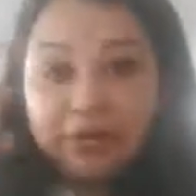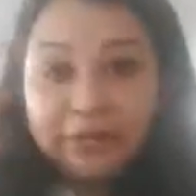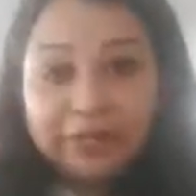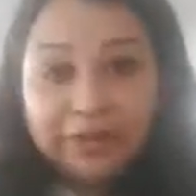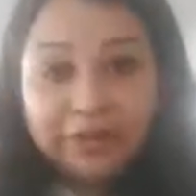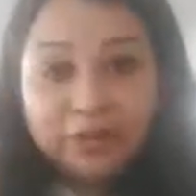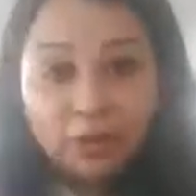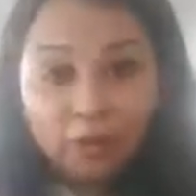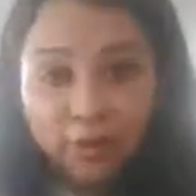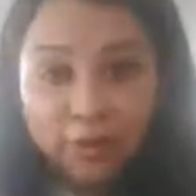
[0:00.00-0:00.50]

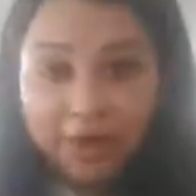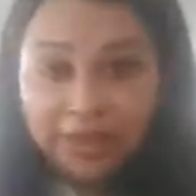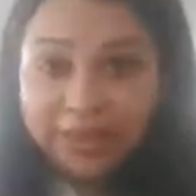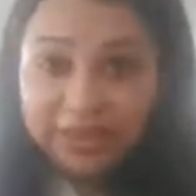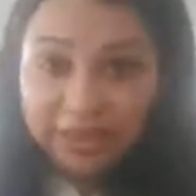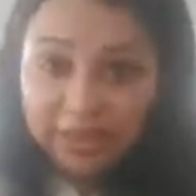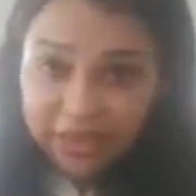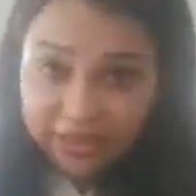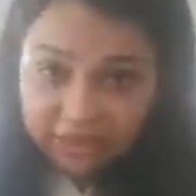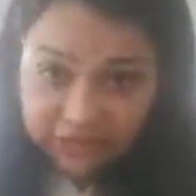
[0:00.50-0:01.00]
the
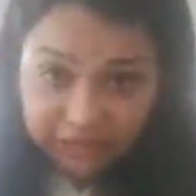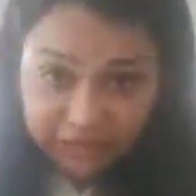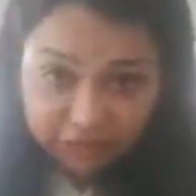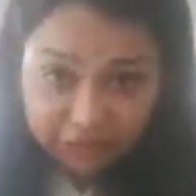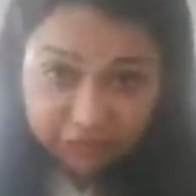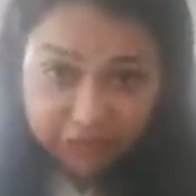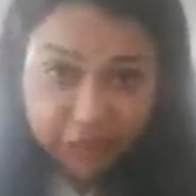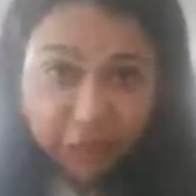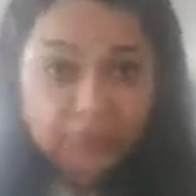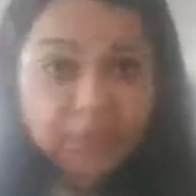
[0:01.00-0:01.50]
oil
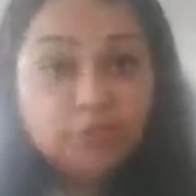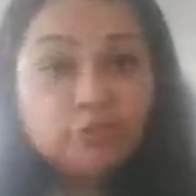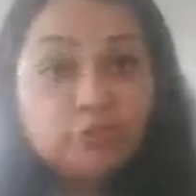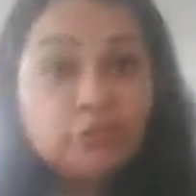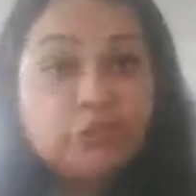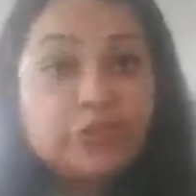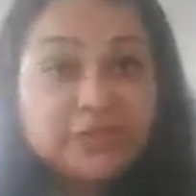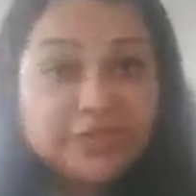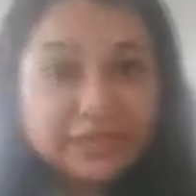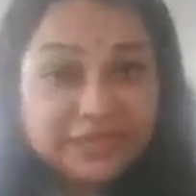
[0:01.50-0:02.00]
just from the
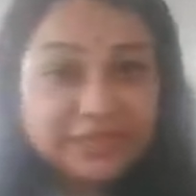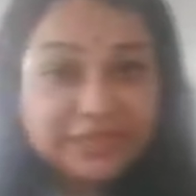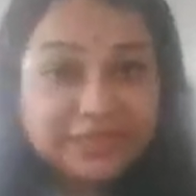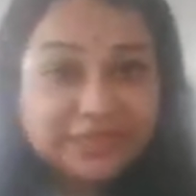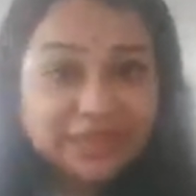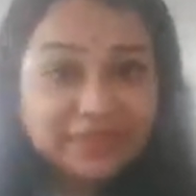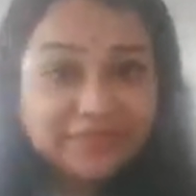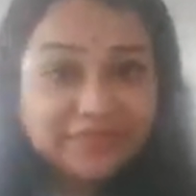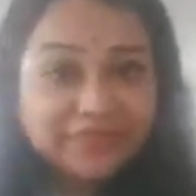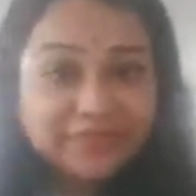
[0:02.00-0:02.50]
roots
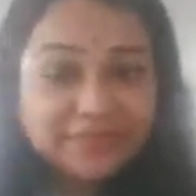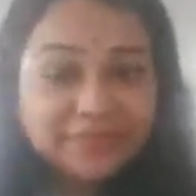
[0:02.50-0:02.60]
itself.